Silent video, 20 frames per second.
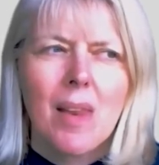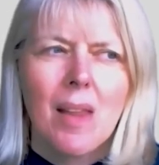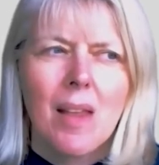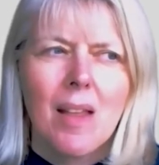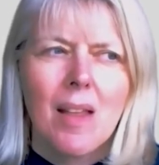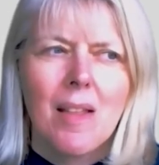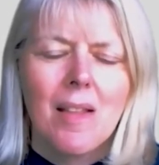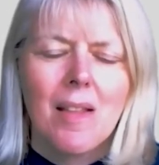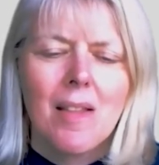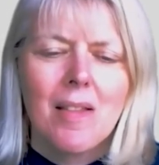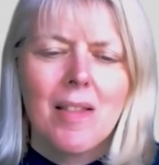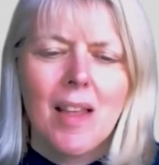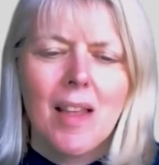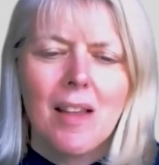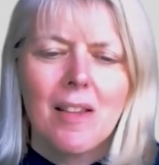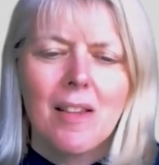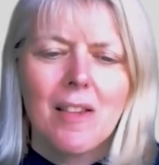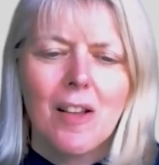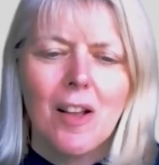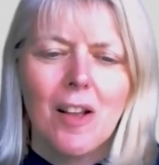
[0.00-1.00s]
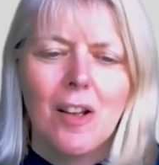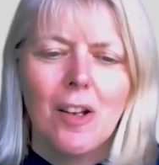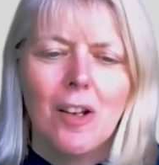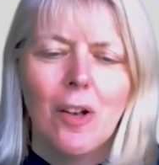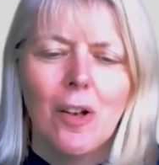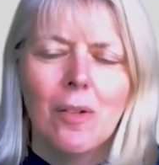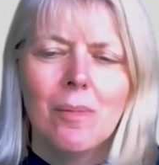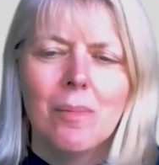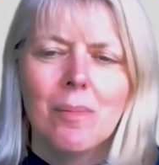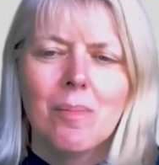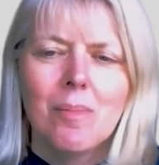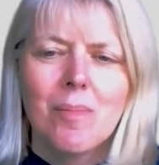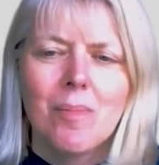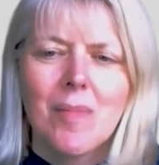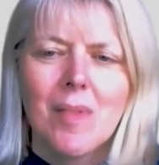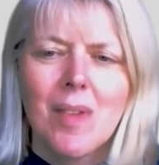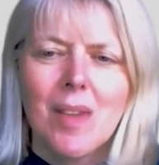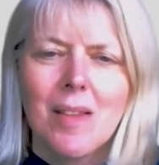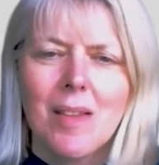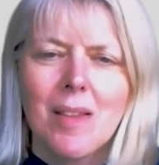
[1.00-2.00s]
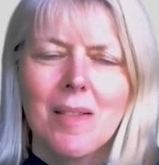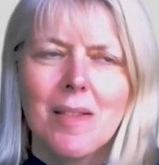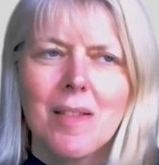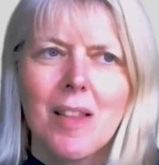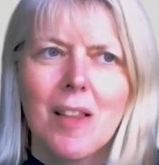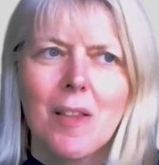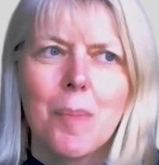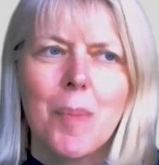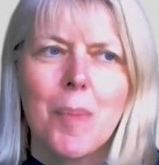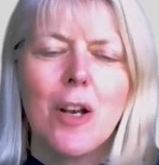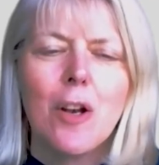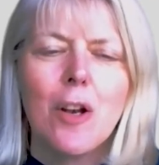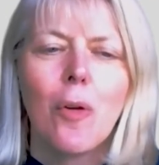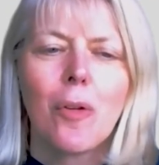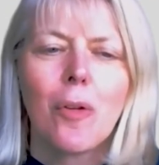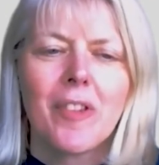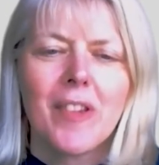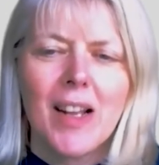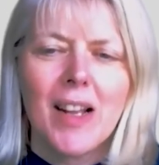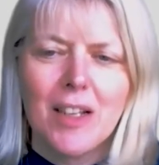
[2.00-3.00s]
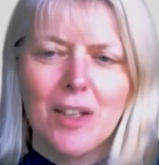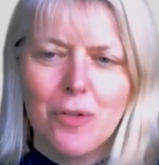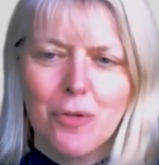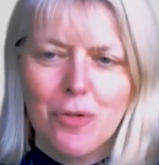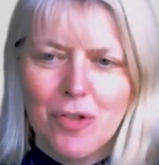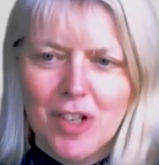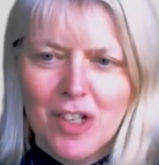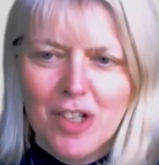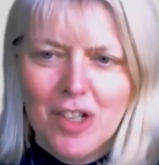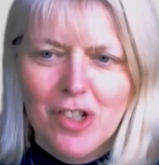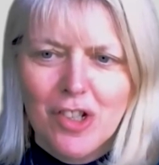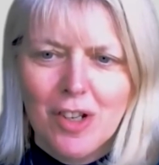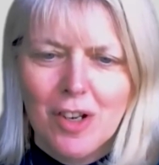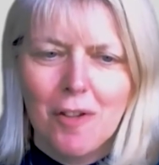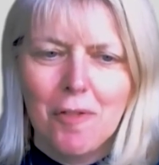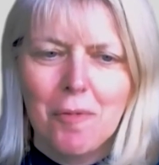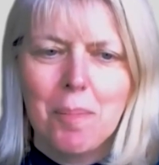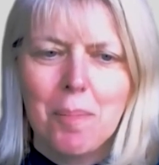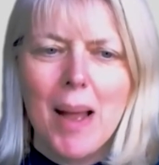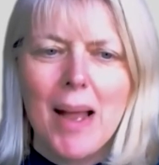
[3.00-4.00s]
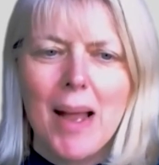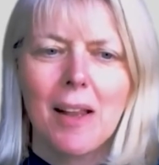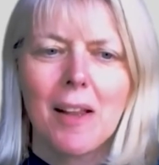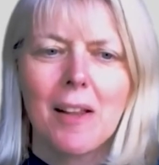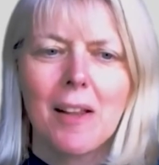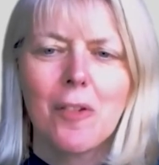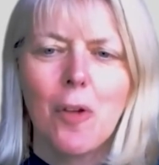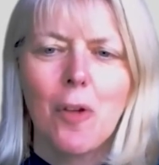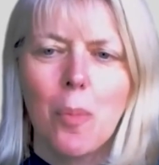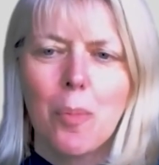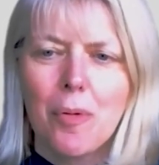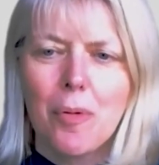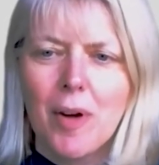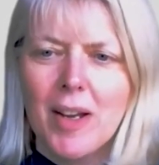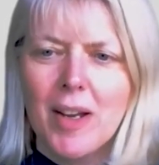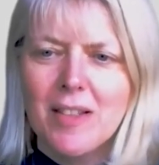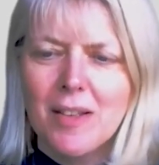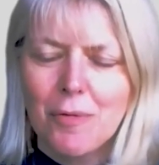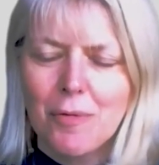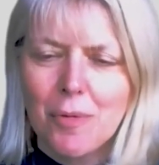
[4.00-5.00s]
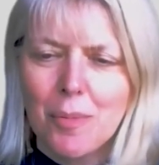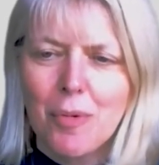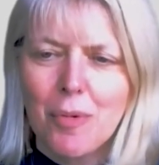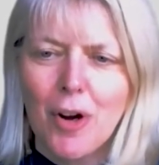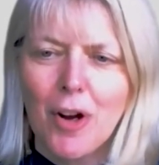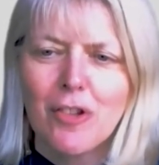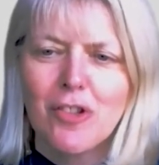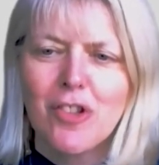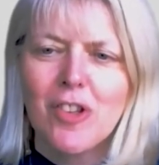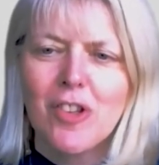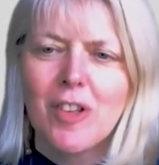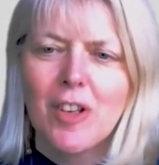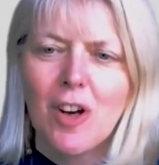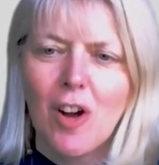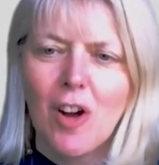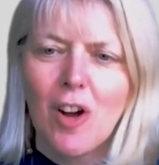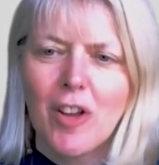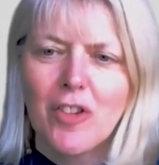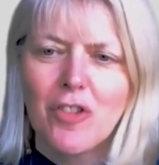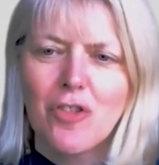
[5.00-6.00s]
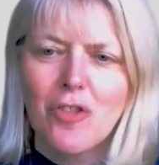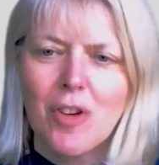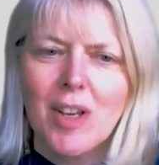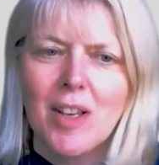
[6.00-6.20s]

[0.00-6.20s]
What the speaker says: there's been a long-standing tradition of banks operating from branches in high streets.